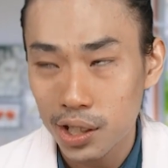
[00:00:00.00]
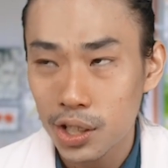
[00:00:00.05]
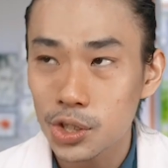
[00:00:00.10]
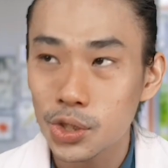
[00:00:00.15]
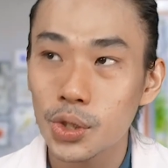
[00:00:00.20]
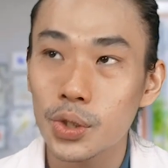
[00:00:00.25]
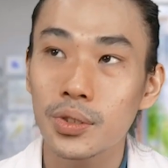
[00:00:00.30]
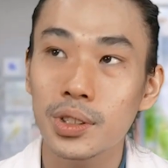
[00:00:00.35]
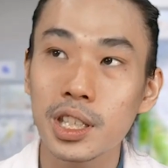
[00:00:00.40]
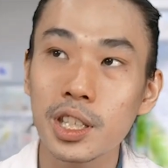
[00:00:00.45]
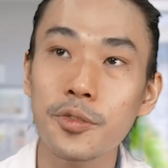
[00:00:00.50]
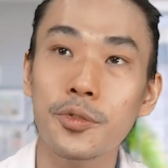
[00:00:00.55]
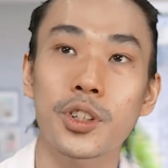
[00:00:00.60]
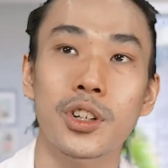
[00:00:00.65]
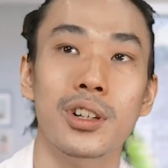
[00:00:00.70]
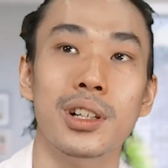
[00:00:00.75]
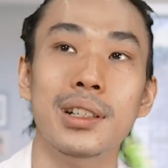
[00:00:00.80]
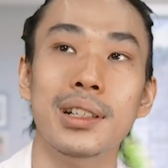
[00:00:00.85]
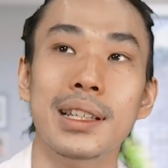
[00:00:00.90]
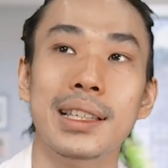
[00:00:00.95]
So
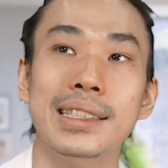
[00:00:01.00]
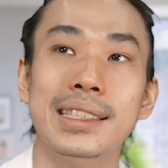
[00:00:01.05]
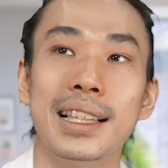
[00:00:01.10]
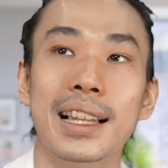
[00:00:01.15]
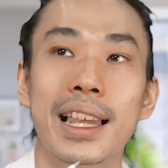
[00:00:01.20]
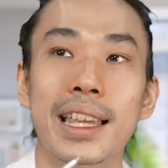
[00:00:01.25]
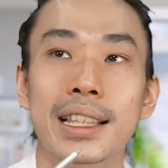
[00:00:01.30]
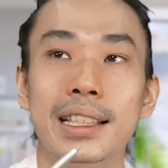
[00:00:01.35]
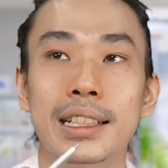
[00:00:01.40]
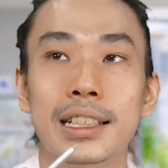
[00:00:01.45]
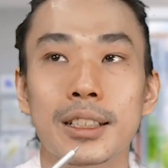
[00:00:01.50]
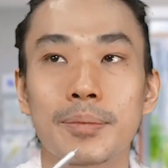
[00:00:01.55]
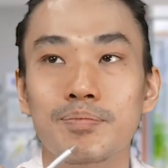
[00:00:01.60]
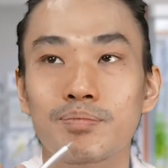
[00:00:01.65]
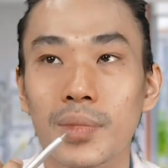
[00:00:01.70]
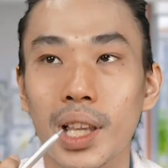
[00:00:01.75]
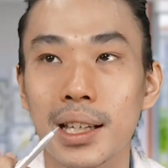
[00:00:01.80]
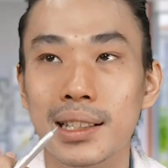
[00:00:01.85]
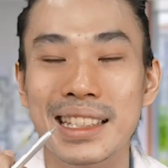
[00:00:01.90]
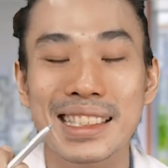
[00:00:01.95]
nephron is like
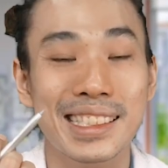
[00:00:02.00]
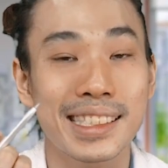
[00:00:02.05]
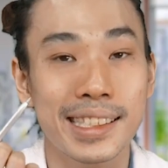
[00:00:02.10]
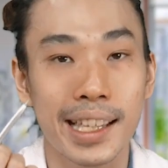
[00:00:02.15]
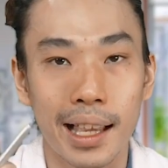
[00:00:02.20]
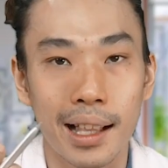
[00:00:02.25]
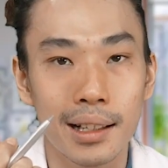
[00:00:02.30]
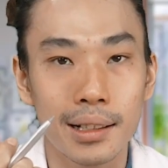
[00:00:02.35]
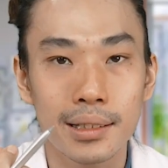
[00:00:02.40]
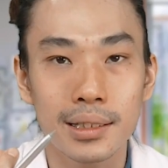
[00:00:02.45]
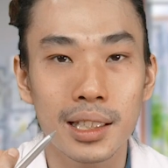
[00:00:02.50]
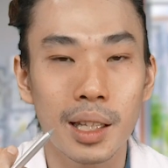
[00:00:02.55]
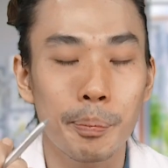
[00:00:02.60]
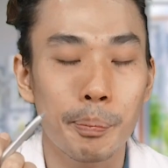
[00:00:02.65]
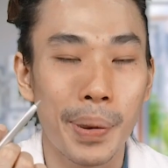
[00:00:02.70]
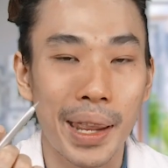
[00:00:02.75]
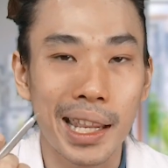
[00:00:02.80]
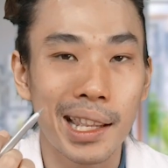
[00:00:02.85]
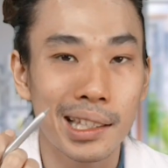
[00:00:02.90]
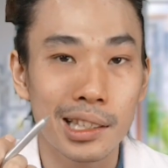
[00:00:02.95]
the cell, the
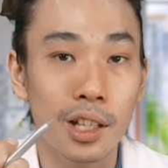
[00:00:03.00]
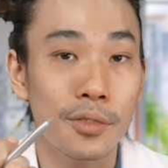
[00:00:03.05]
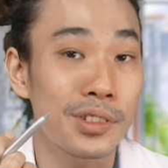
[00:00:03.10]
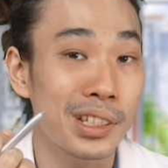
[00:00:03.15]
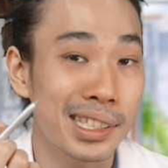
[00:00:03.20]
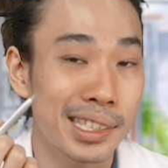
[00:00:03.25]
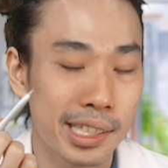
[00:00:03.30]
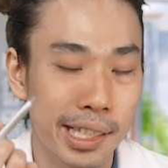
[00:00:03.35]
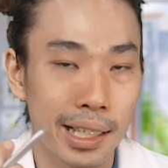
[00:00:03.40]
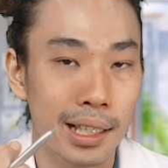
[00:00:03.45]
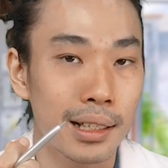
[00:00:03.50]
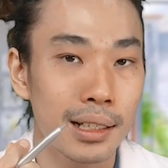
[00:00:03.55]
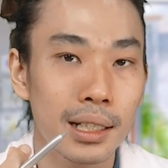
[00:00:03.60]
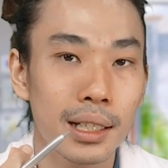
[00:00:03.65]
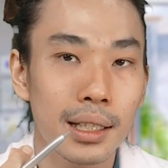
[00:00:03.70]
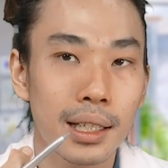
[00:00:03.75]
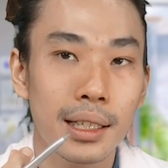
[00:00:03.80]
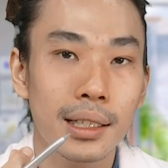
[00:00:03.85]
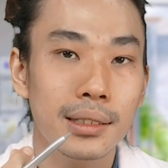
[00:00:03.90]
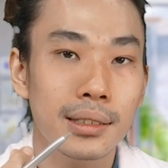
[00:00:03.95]
packet of the
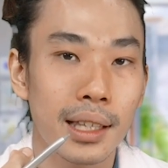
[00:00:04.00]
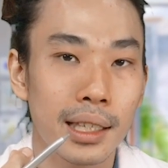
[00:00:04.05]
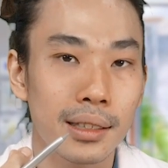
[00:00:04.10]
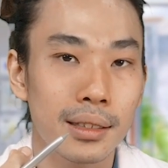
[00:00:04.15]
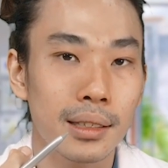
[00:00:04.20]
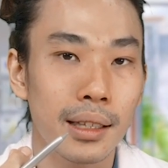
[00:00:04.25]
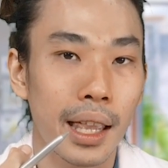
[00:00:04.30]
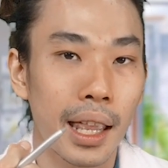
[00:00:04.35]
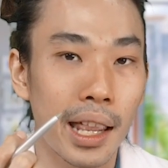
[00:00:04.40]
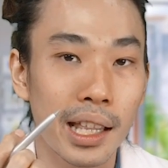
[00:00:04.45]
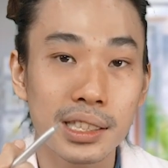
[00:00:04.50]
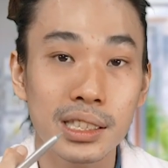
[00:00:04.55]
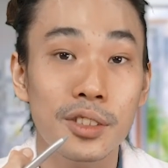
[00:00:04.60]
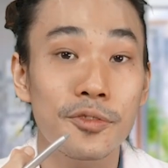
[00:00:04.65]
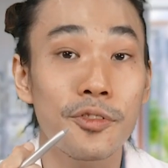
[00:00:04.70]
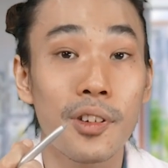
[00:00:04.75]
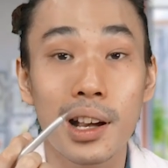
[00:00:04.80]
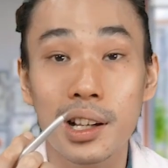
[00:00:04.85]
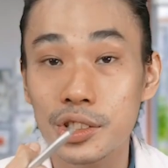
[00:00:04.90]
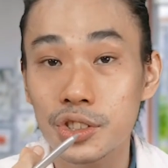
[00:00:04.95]
cell that has
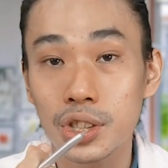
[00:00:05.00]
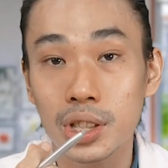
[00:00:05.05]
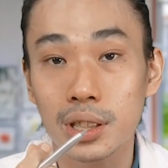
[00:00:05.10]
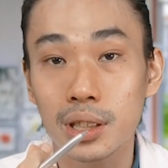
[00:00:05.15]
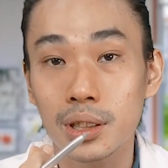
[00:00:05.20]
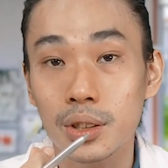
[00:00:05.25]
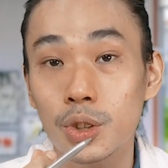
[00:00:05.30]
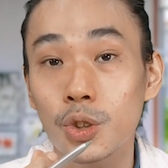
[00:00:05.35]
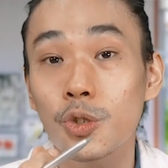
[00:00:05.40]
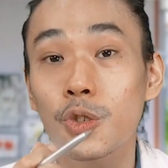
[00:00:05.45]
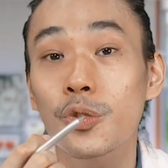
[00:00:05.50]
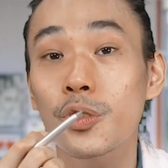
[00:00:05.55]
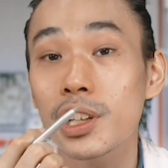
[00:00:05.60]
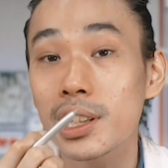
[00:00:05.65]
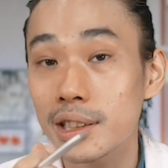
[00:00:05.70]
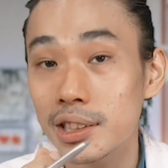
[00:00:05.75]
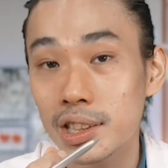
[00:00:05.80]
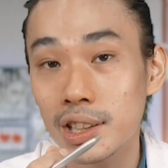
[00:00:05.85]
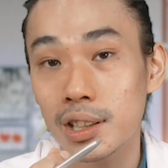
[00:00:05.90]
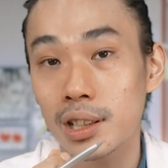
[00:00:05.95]
a function to
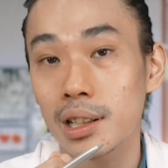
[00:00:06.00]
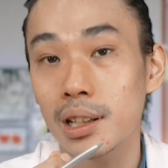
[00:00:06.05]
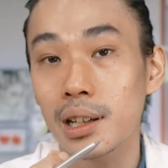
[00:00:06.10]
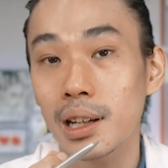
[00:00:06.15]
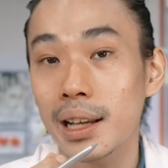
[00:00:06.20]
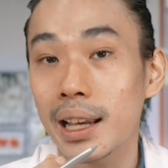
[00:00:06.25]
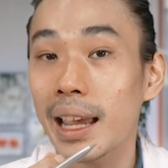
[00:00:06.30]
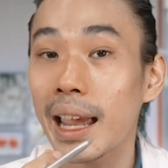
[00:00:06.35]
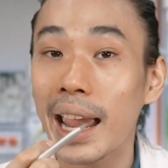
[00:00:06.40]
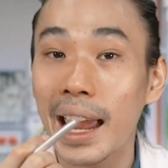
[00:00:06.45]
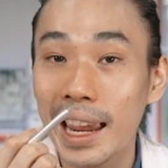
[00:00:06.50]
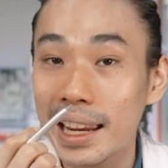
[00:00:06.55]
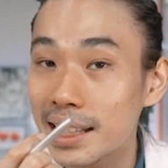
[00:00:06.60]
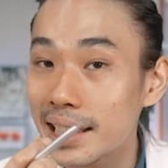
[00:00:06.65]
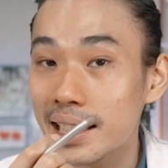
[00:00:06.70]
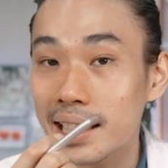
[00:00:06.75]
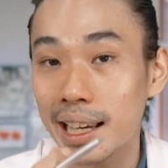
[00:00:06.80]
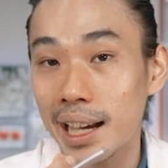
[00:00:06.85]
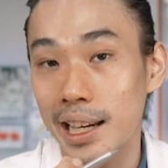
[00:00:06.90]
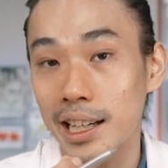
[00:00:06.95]
filter
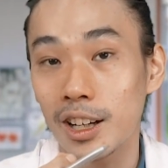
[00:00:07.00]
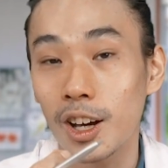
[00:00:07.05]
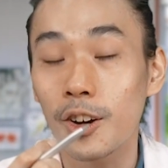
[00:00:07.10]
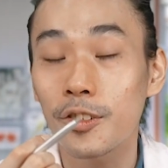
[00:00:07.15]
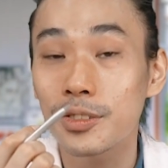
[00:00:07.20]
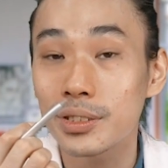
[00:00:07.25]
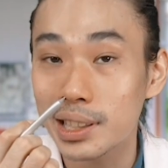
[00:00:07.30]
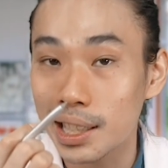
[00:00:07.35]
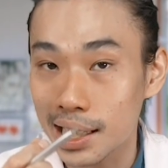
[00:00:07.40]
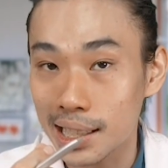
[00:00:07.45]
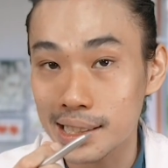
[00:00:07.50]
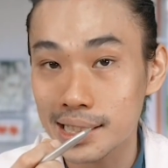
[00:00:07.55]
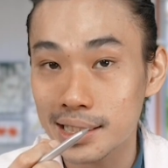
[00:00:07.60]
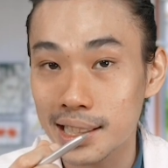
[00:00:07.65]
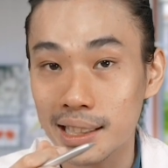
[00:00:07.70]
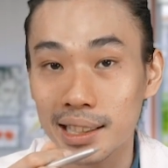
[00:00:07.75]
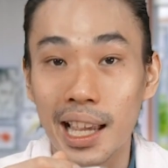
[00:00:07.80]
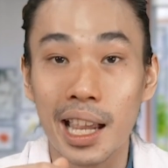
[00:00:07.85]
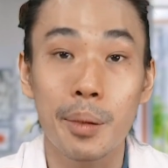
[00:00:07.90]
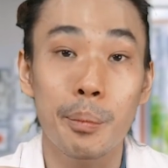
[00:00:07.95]
any kind of things
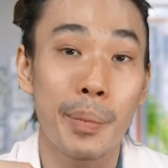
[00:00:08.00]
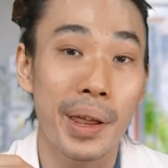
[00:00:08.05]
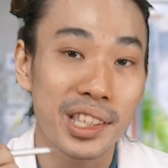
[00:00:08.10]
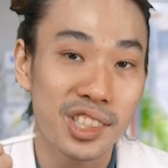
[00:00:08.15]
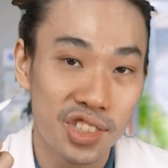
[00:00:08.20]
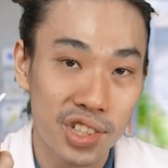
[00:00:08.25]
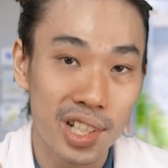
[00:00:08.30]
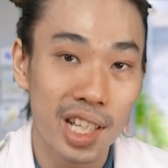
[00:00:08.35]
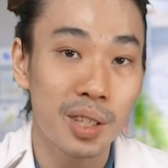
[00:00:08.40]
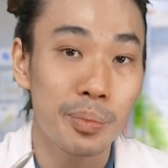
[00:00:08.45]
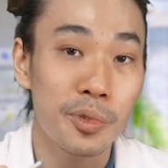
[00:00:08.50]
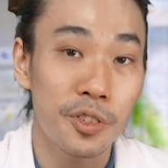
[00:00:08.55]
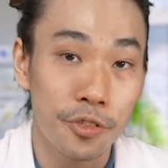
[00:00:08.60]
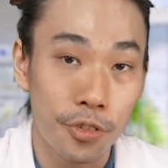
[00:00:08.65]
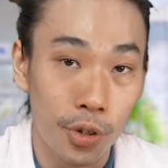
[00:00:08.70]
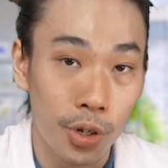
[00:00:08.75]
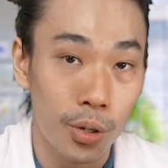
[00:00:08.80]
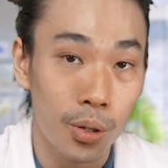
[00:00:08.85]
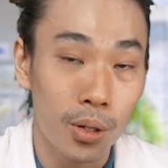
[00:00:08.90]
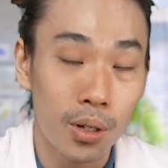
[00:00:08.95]
that I mentioned it
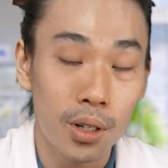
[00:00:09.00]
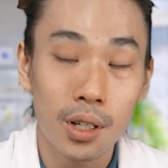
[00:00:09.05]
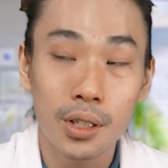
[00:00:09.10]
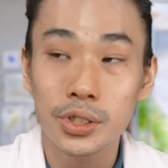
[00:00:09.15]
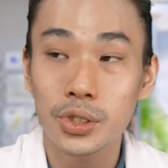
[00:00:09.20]
before.